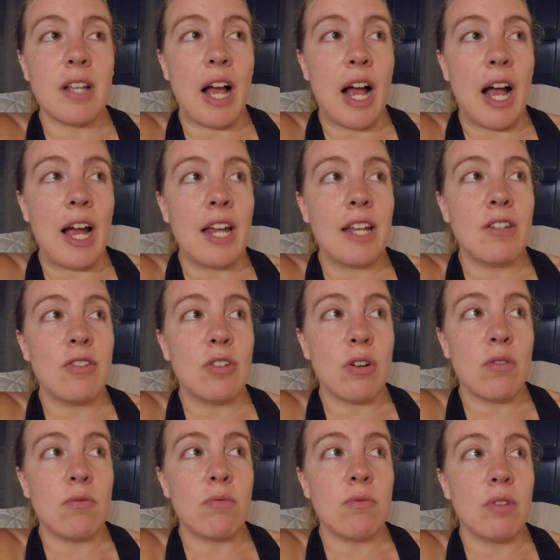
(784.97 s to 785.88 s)
I
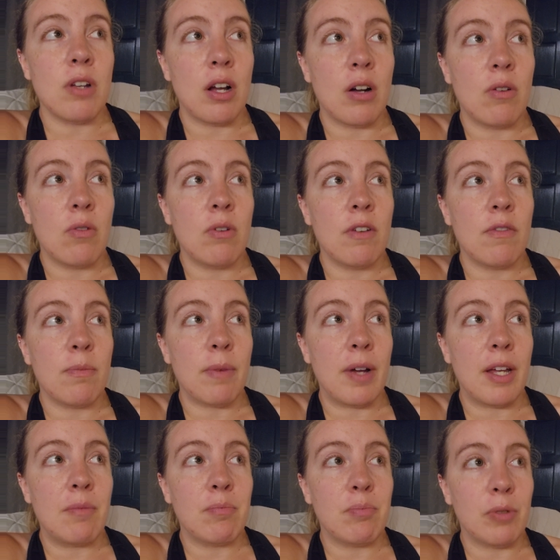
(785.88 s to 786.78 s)
don't know if
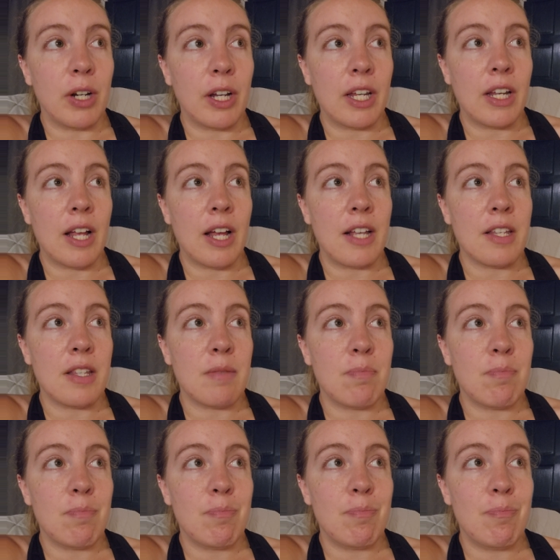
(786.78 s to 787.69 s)
my brain has
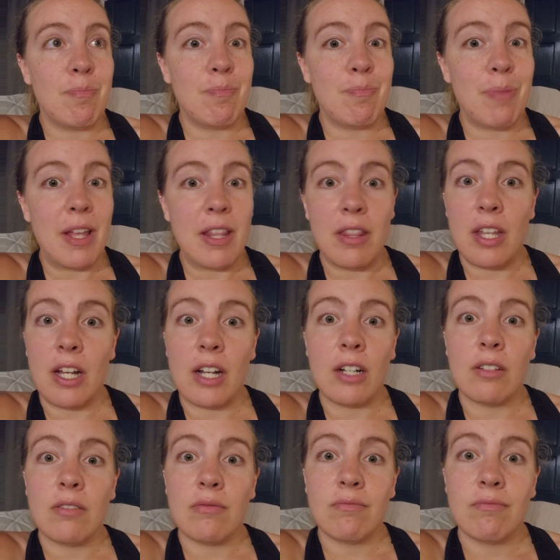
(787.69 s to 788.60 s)
been there.